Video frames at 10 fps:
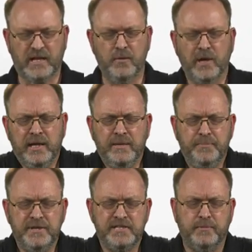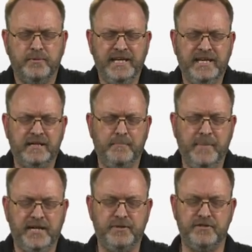Well, in principle, we need
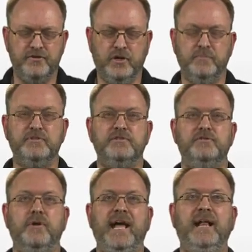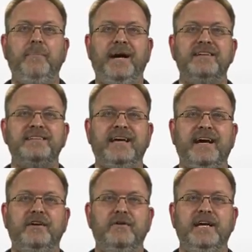matrix norms to help us
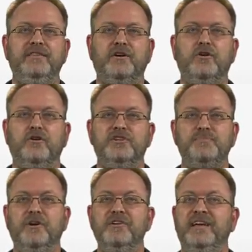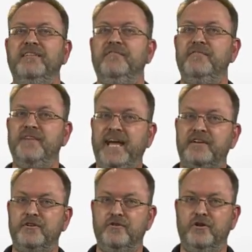calculate the corresponding
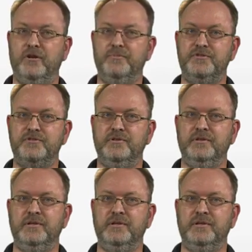vector norms